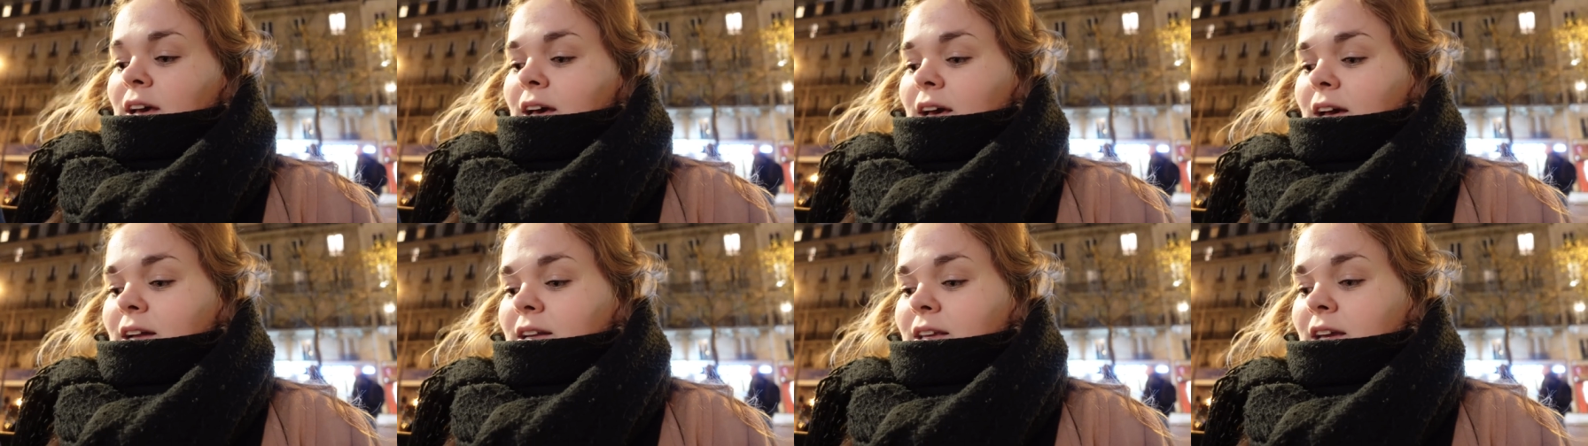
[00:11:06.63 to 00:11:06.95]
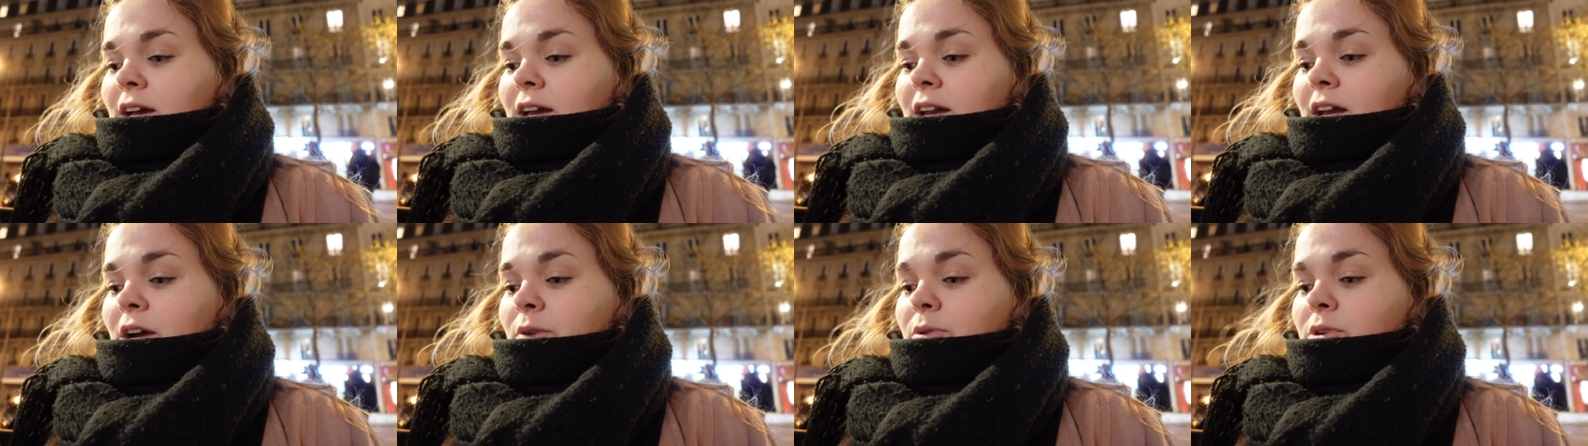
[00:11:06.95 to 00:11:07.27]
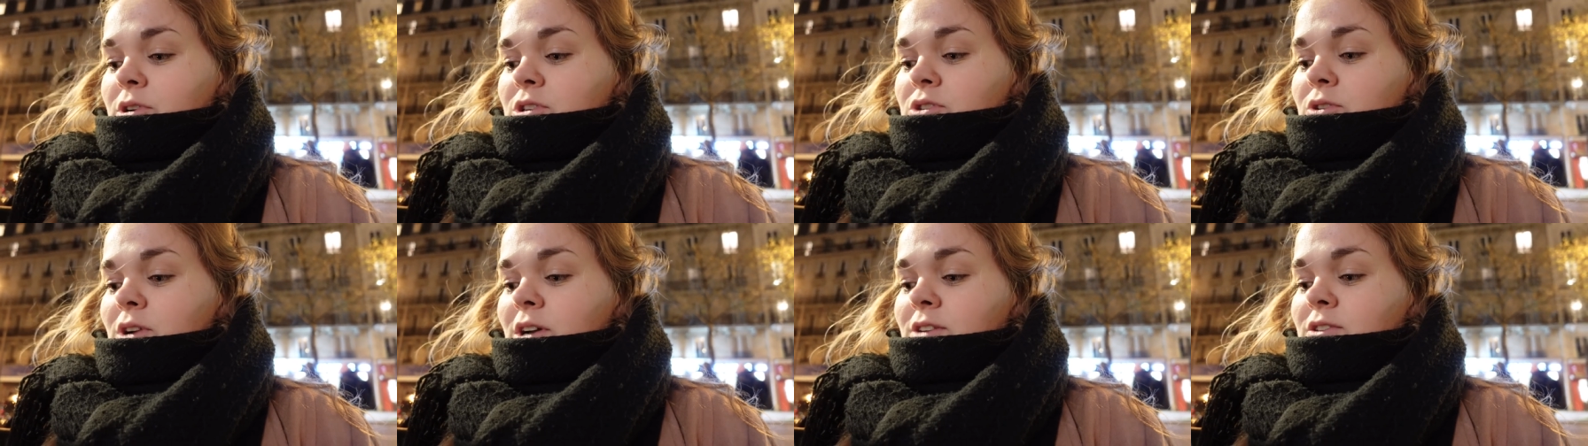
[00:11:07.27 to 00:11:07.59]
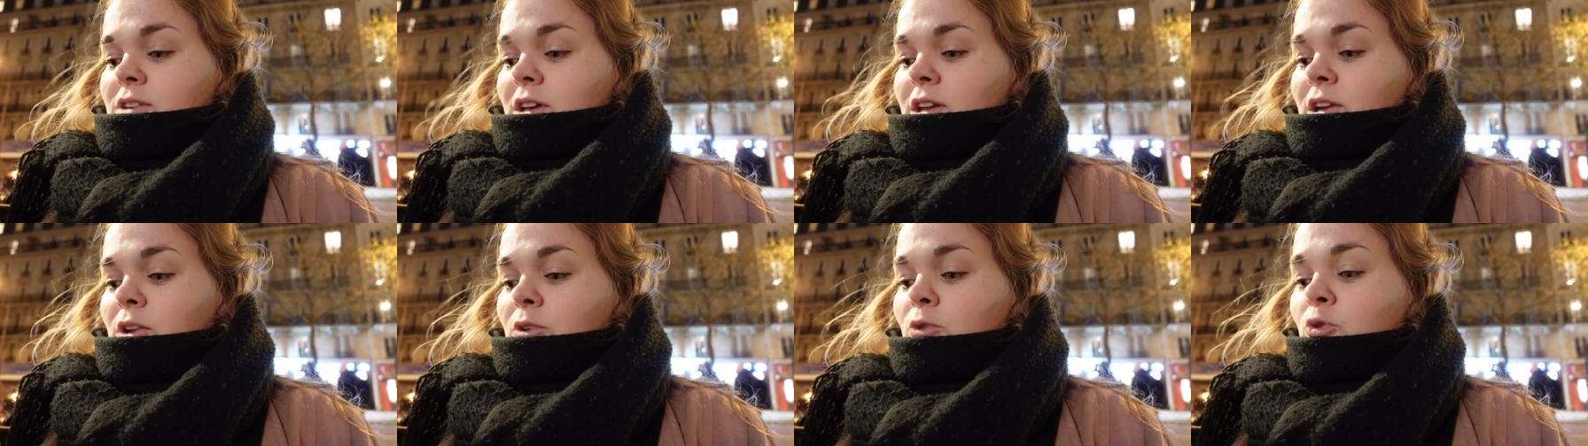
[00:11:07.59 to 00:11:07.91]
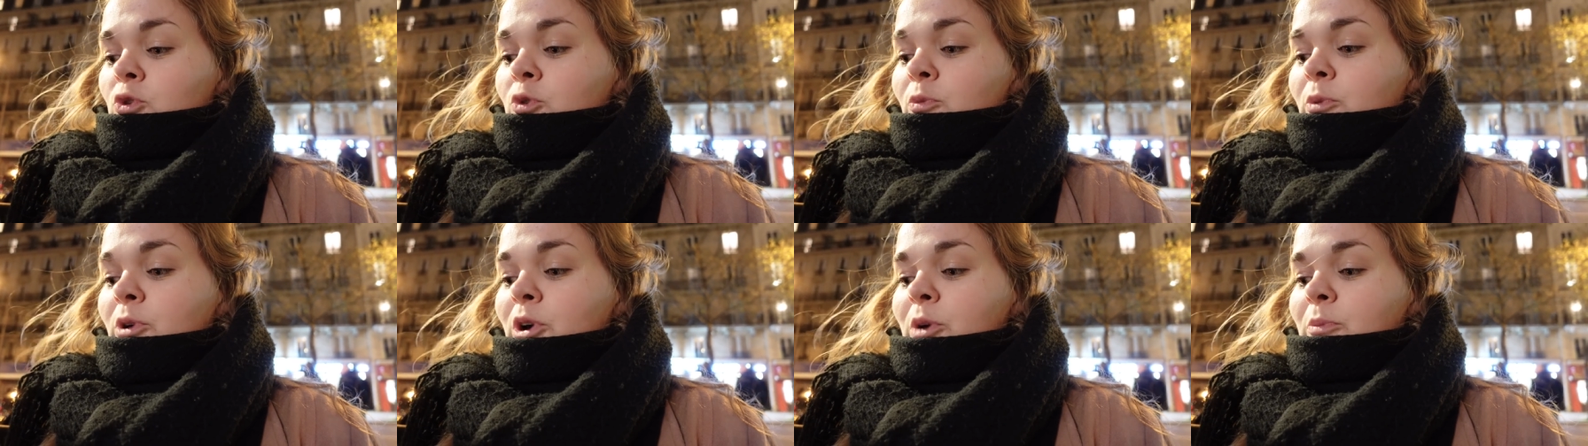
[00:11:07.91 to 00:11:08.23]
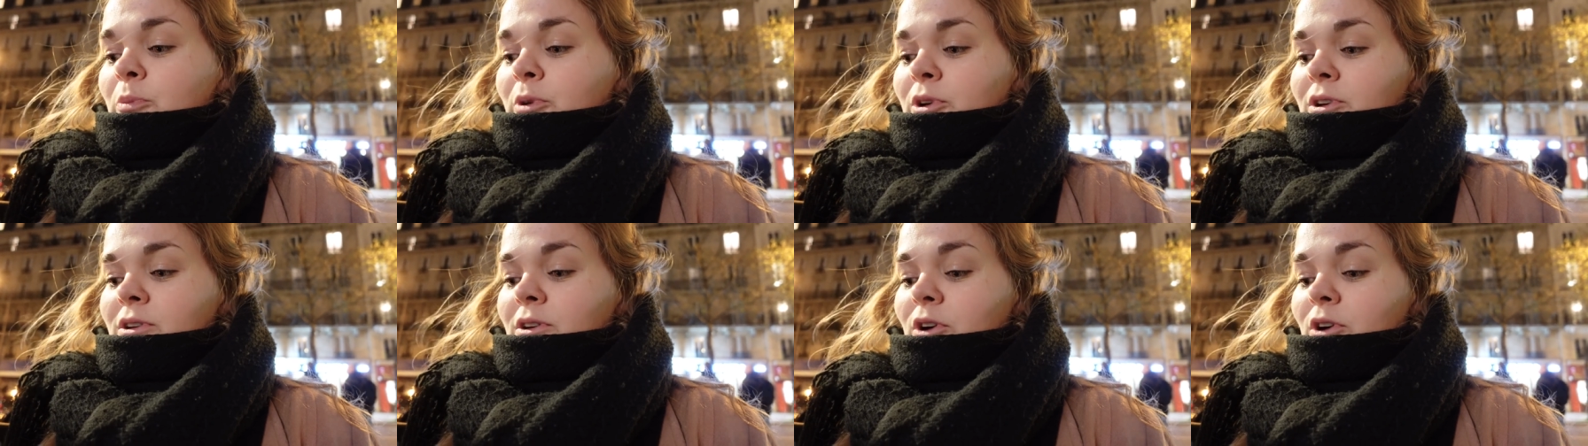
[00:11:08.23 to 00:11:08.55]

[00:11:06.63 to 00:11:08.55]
And yeah, now we're trying to get an Uber, but